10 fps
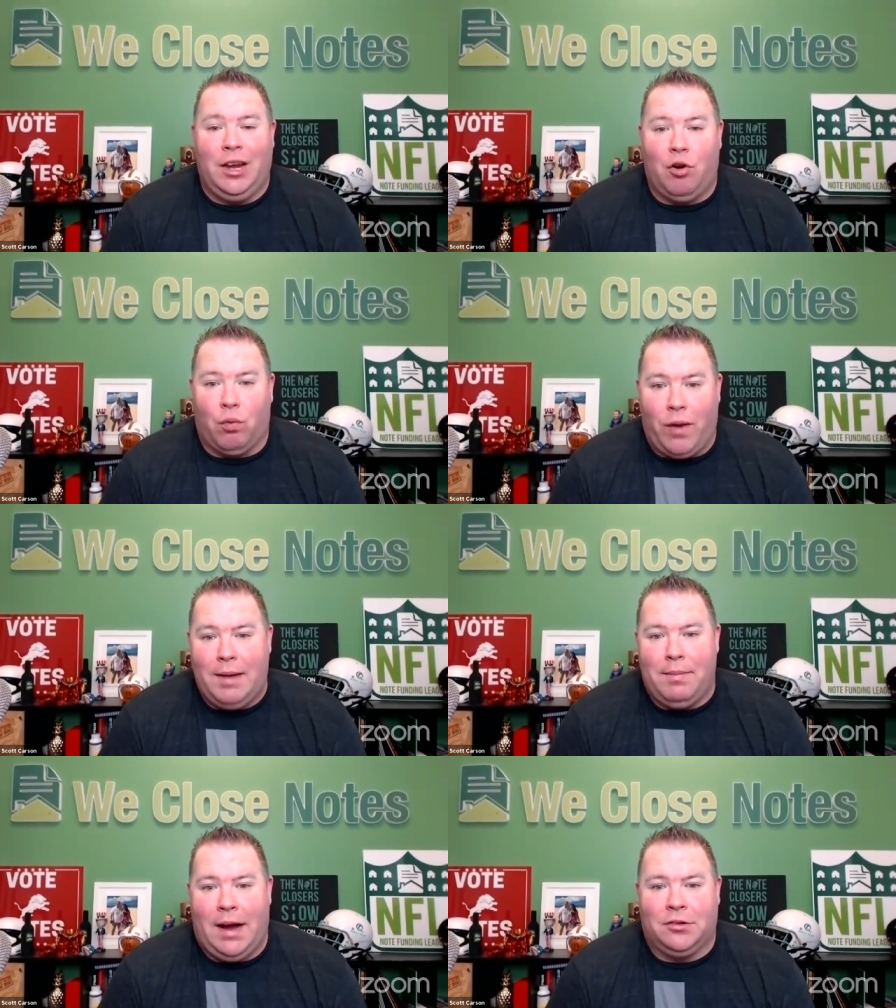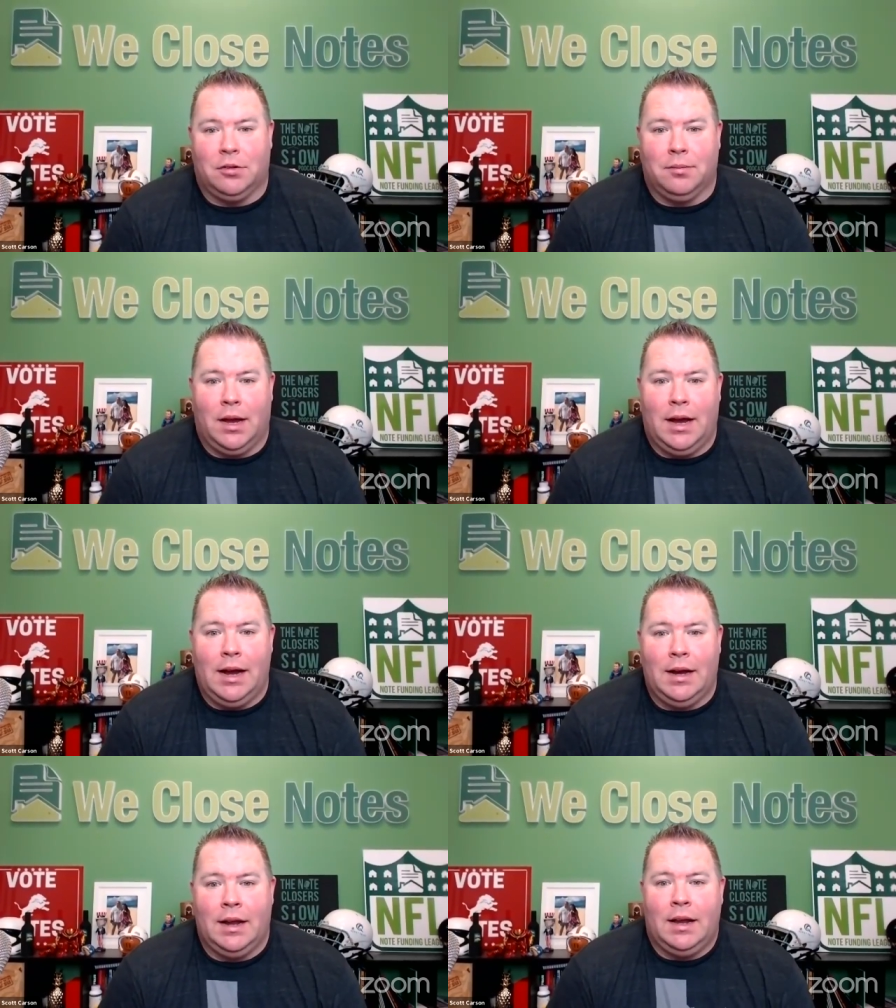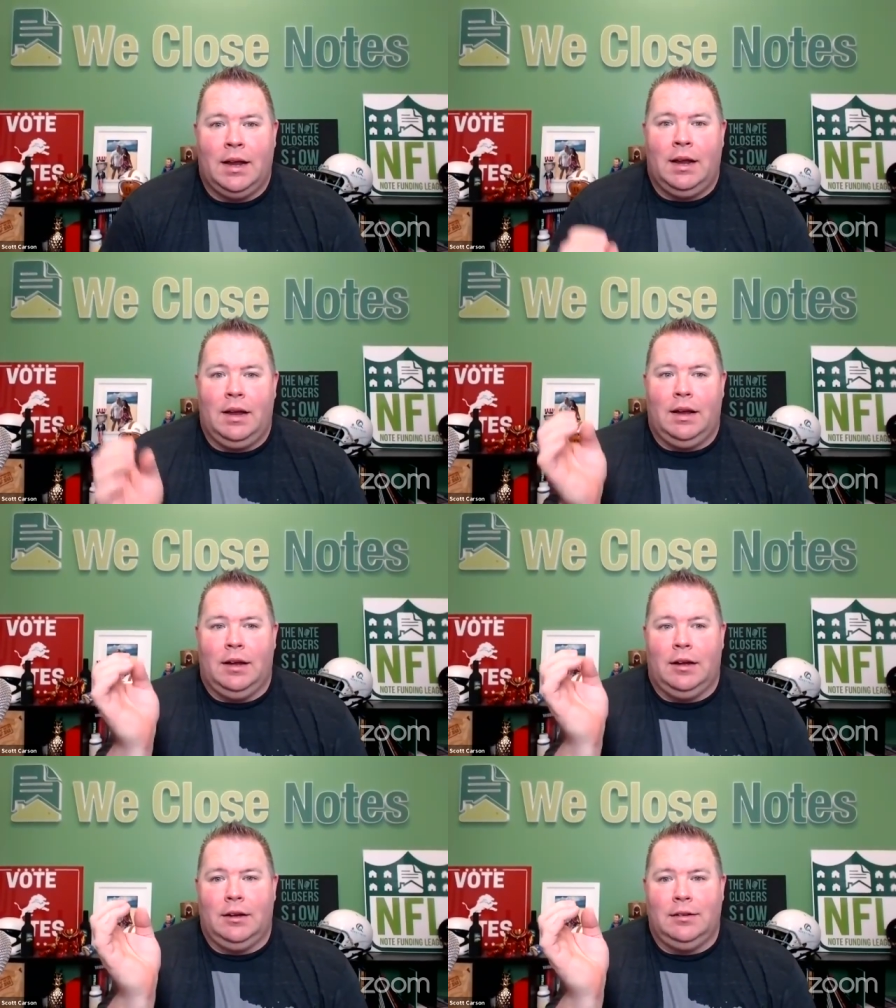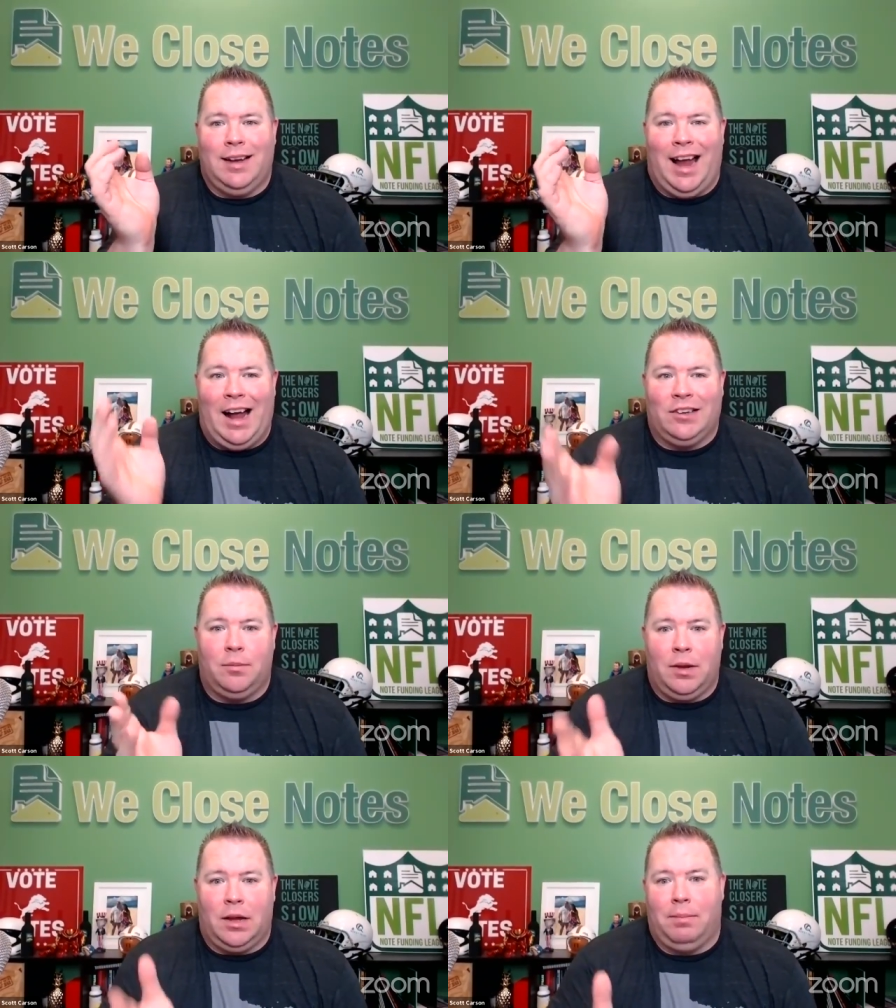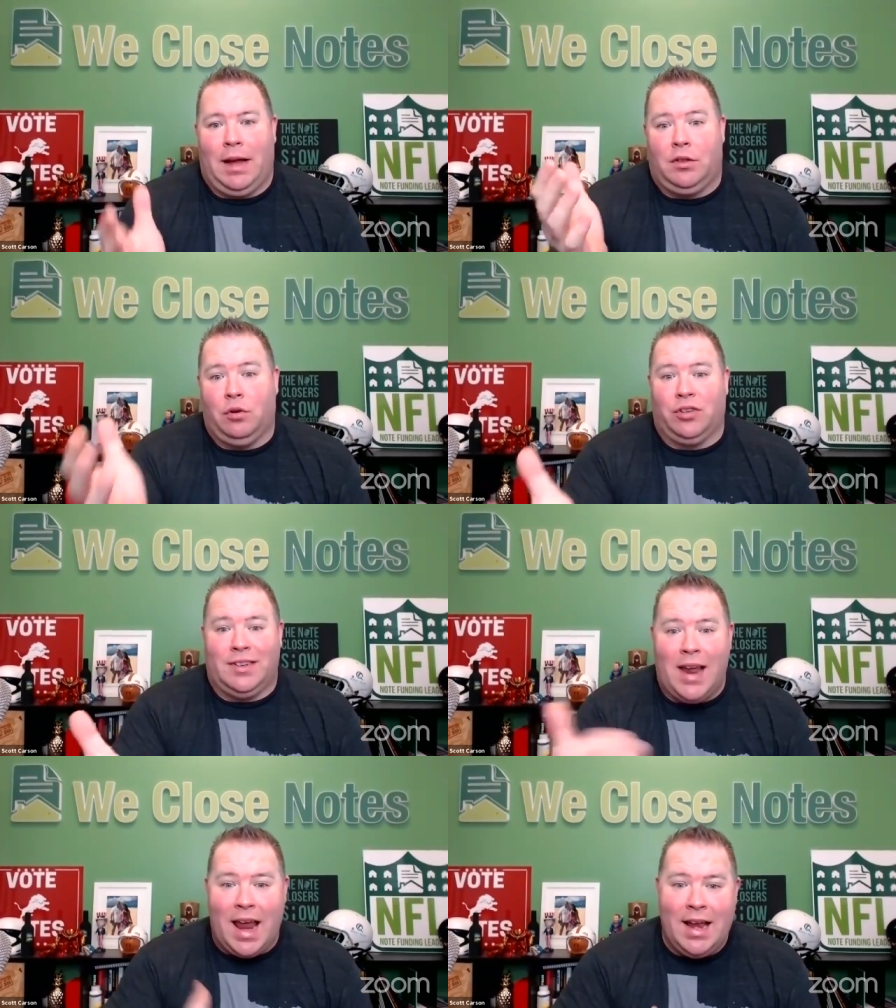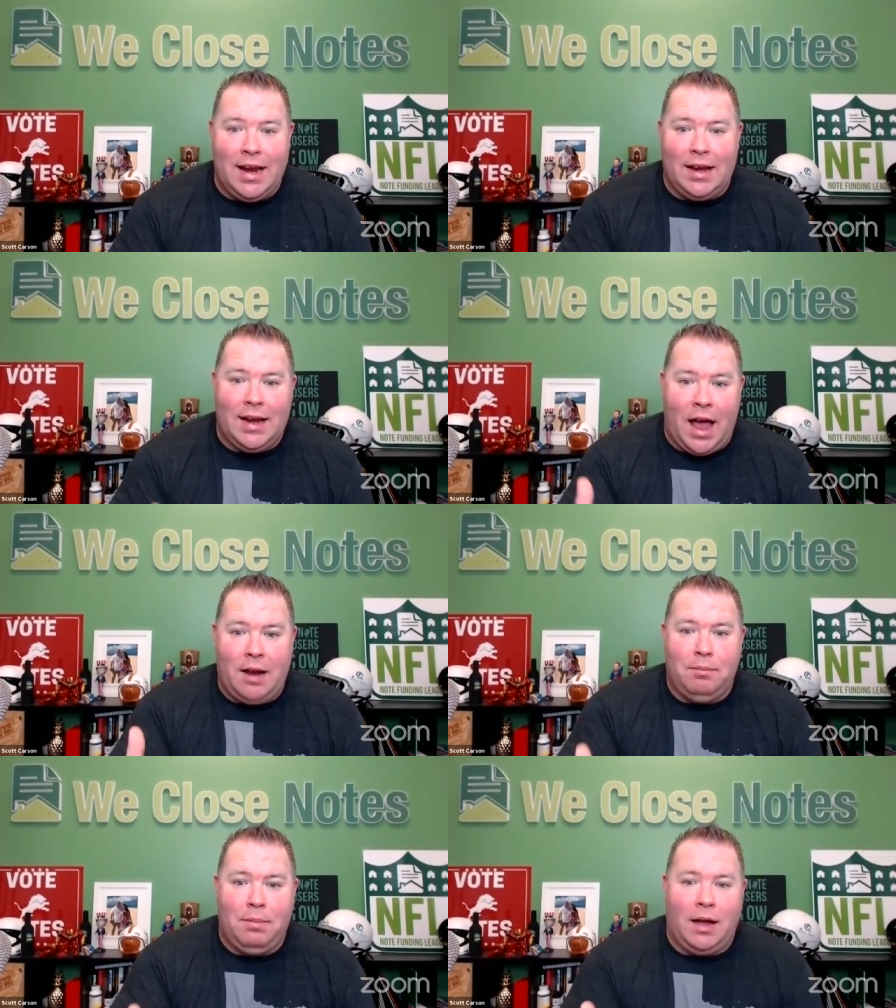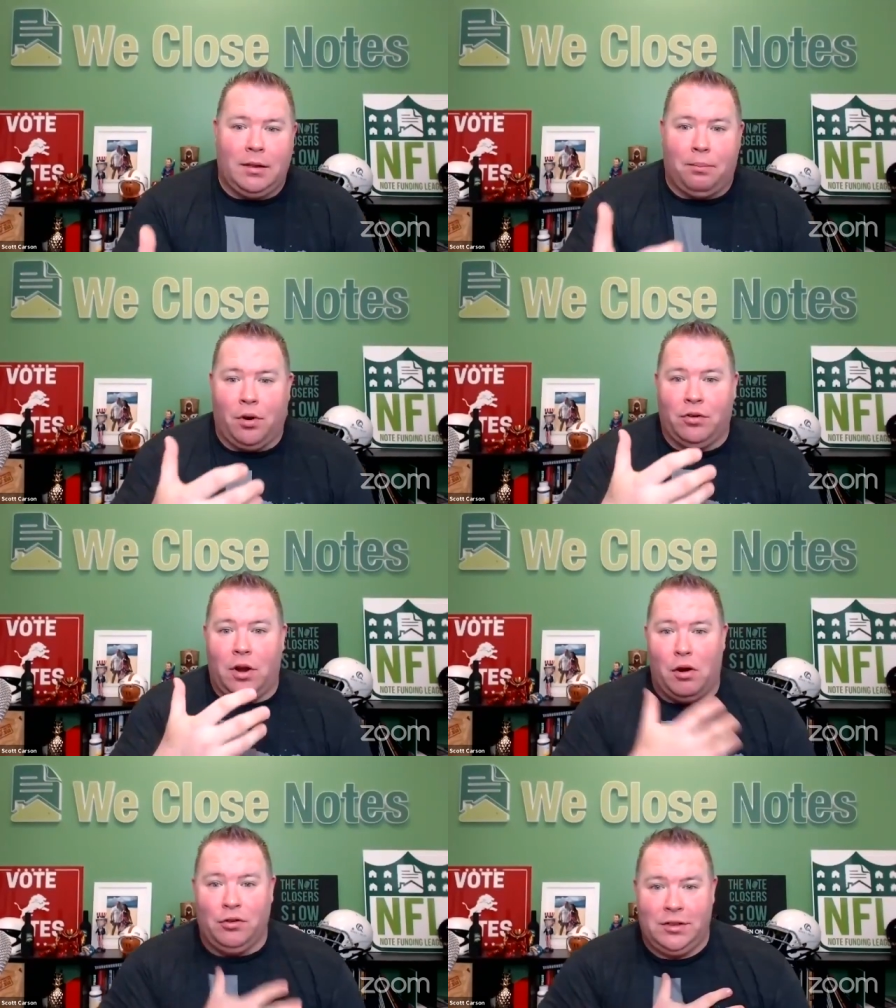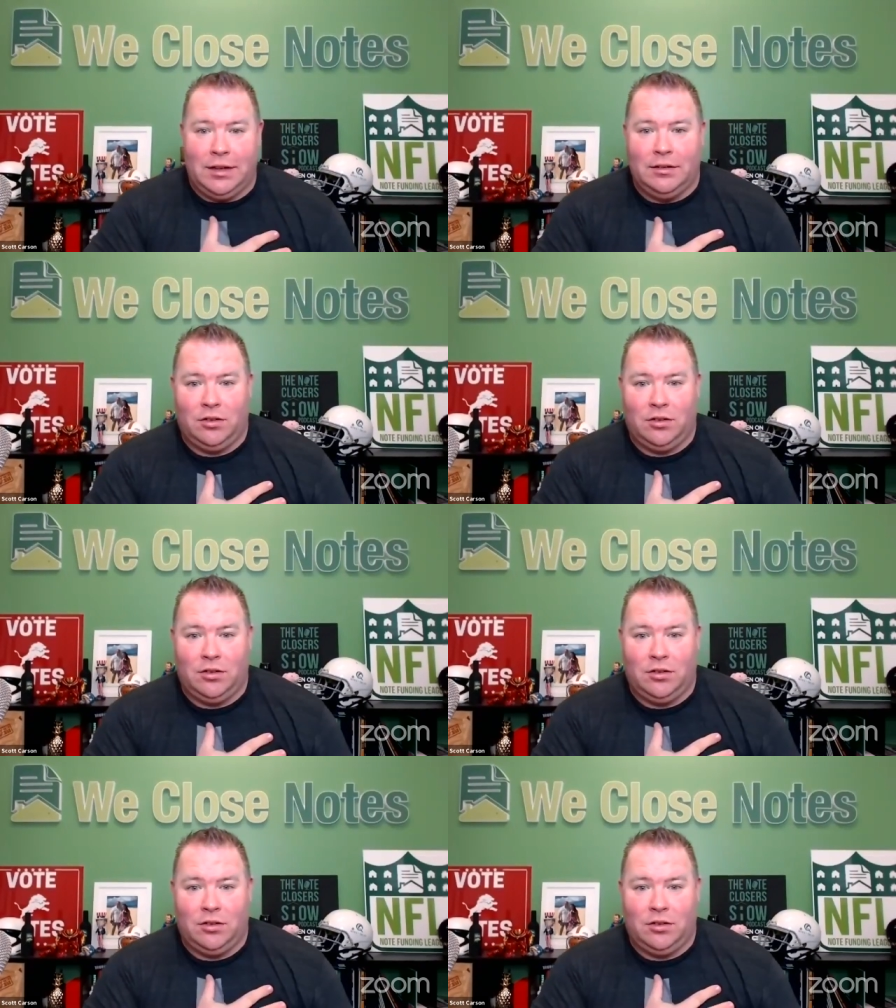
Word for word: great mastermind, uh, has to be about those attending, not about the person hosting it.